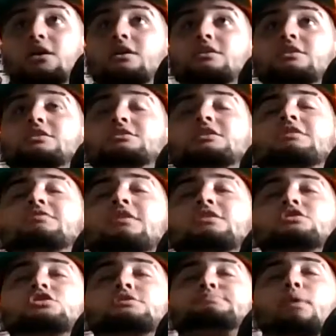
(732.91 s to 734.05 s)
This defense
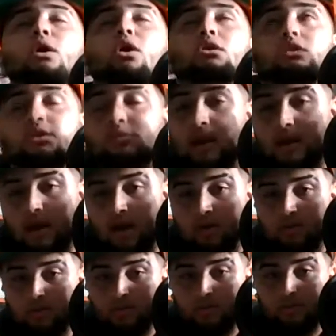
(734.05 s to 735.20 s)
is balling right
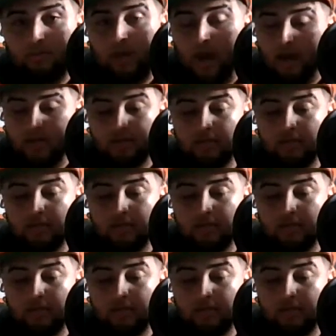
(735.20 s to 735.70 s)
now, guys.